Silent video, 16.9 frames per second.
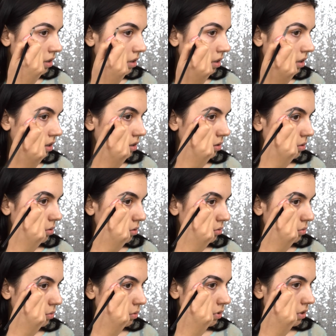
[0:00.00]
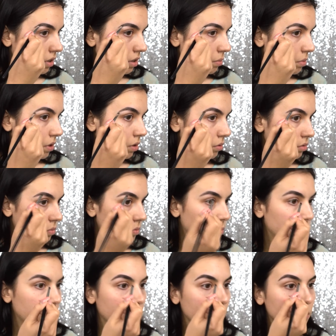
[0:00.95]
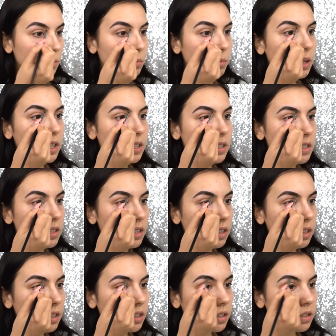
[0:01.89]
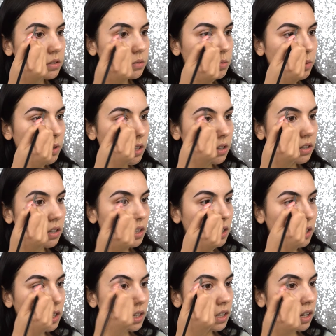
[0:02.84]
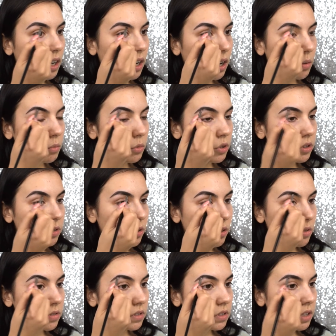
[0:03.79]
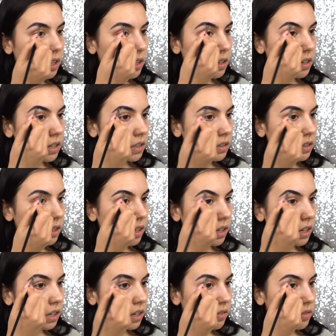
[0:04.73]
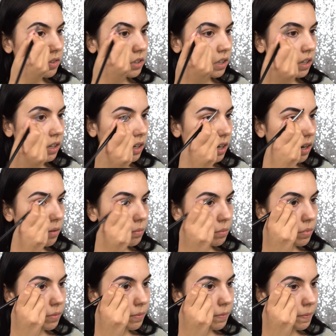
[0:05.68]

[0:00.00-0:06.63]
And don't worry about being messy, because we'll come with concealer and clean everything up.